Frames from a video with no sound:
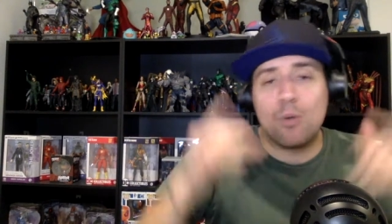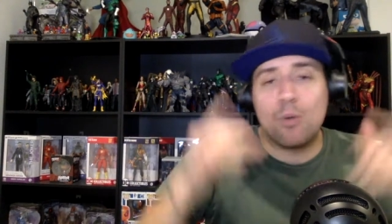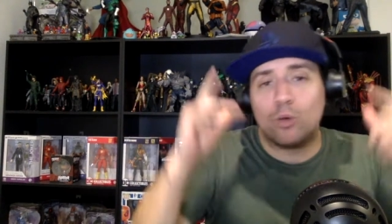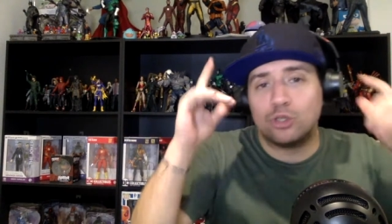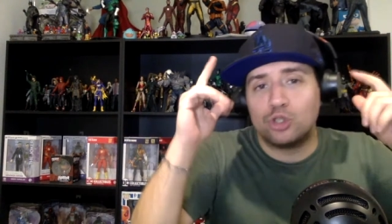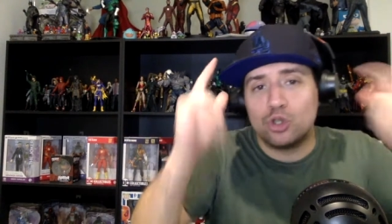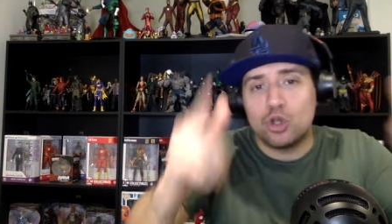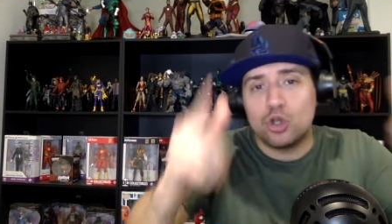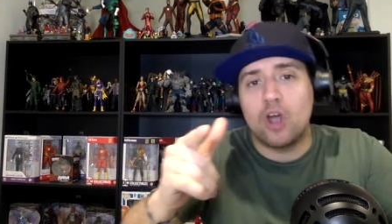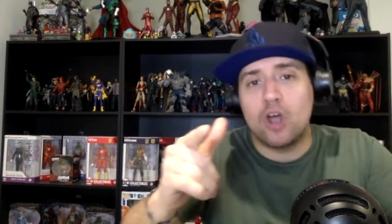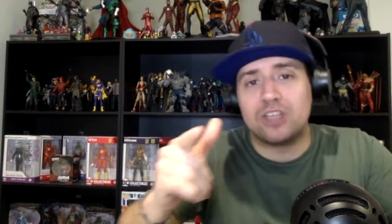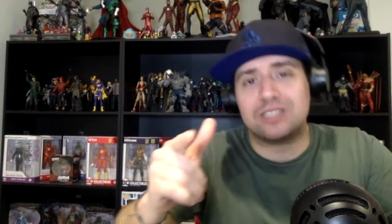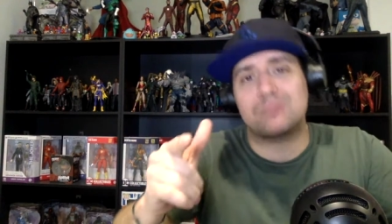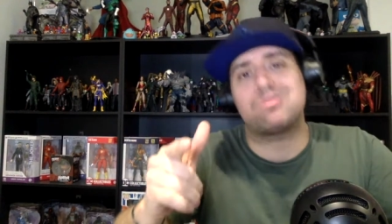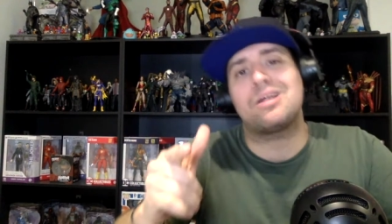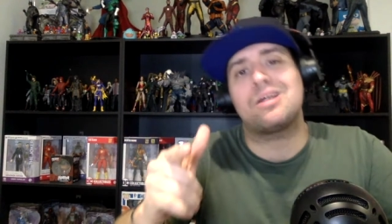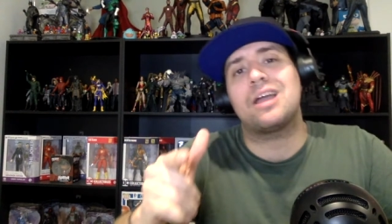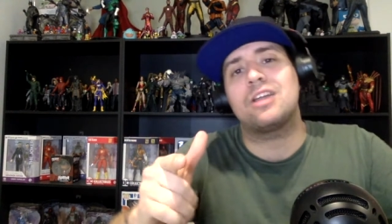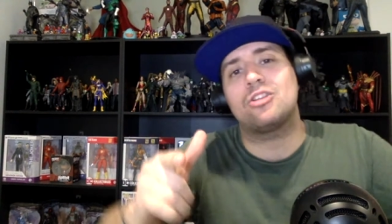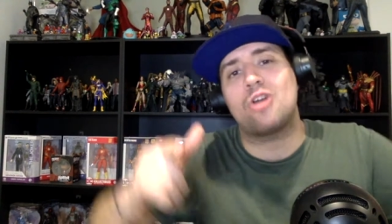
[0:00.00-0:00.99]
I want you guys to
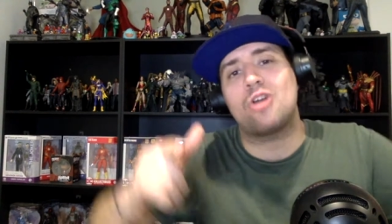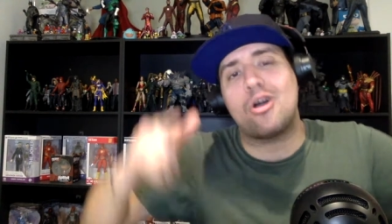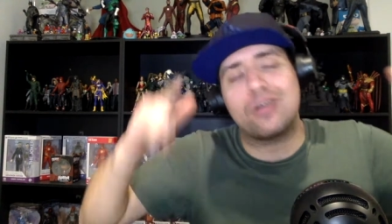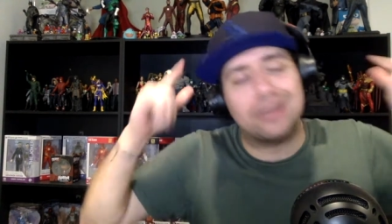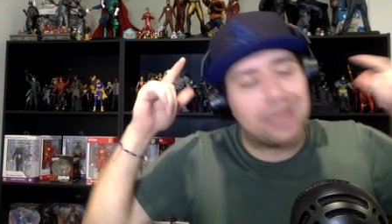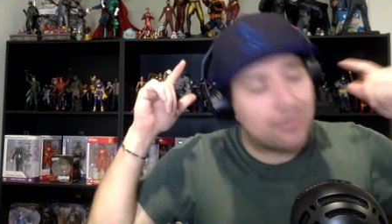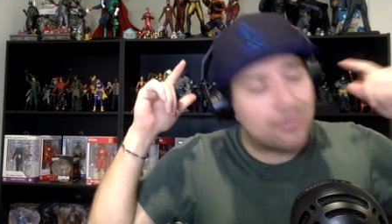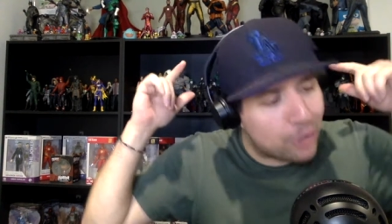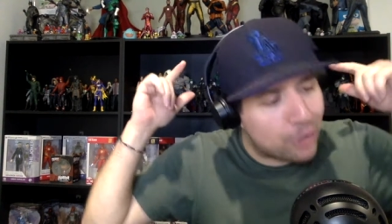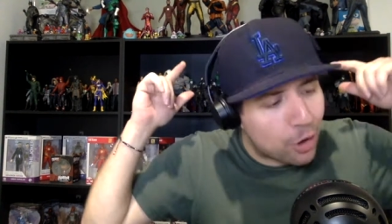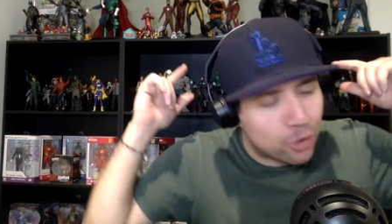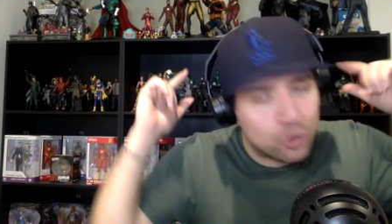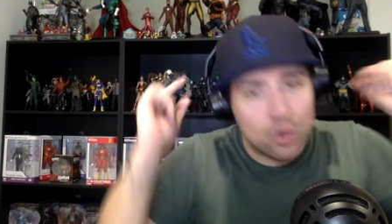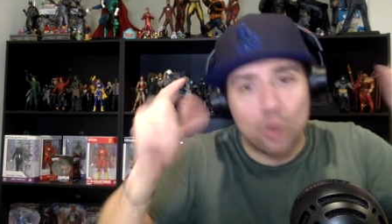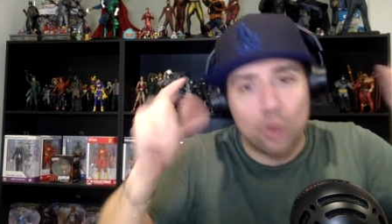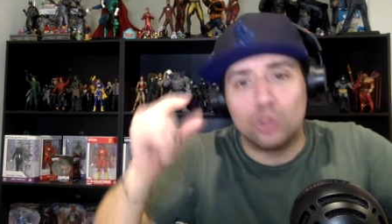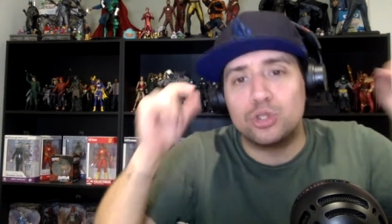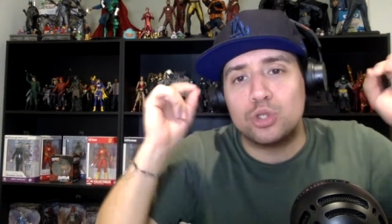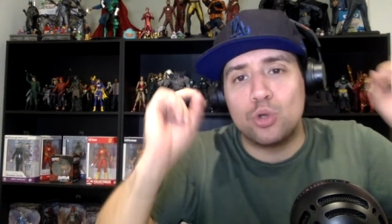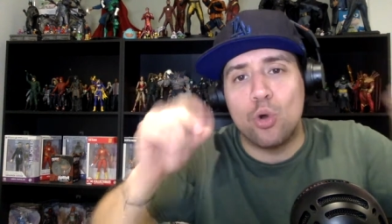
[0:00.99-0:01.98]
play along and let me know
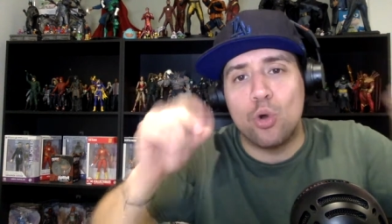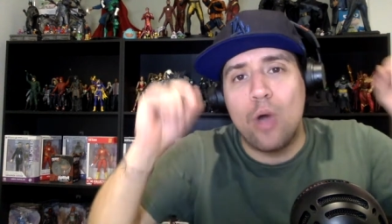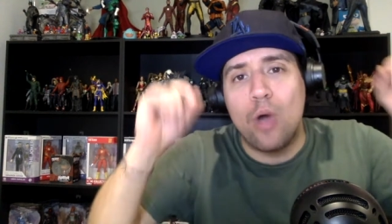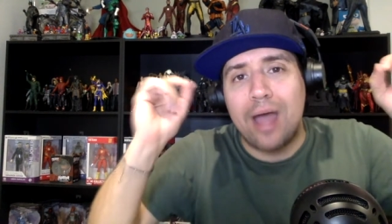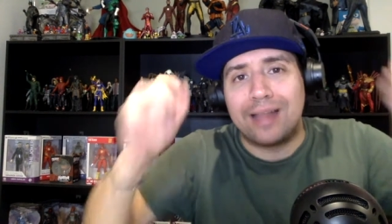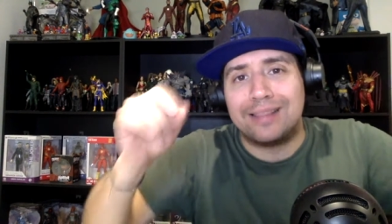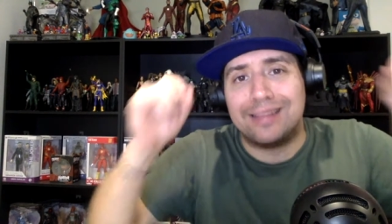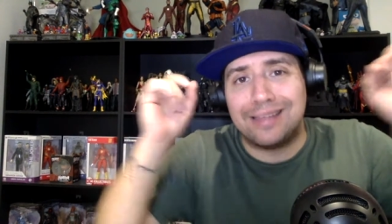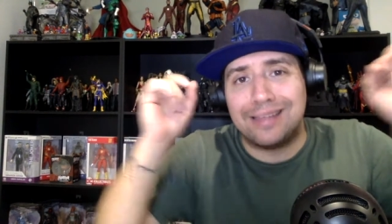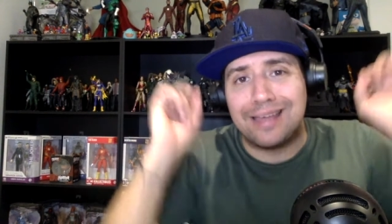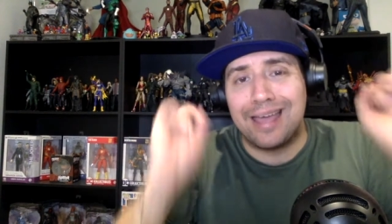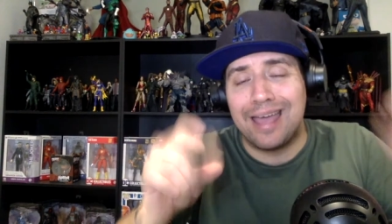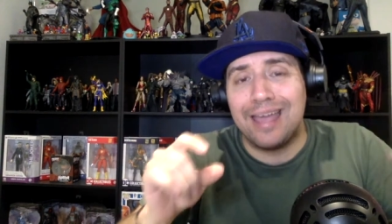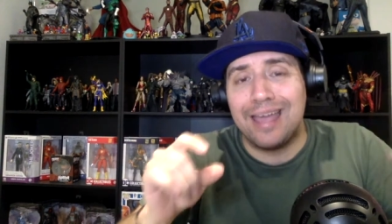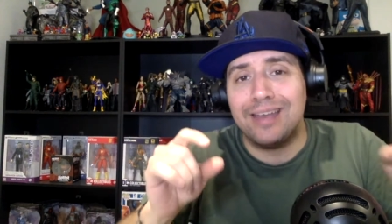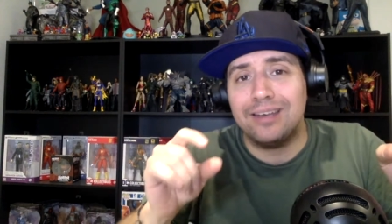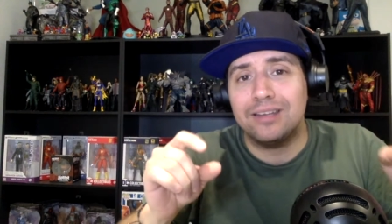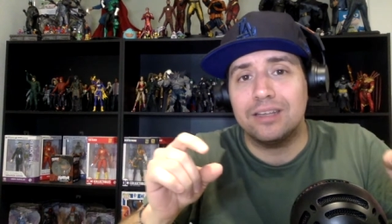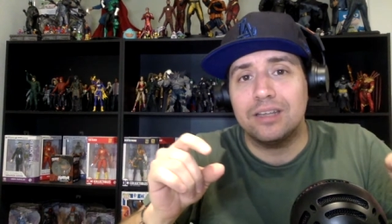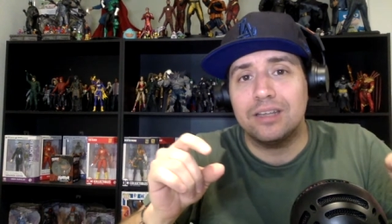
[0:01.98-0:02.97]
your score at the
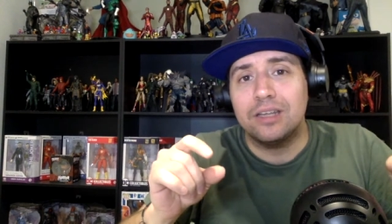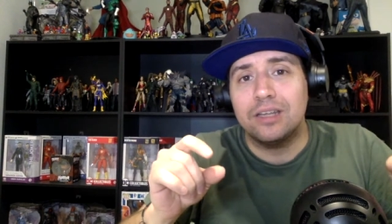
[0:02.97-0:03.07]
end.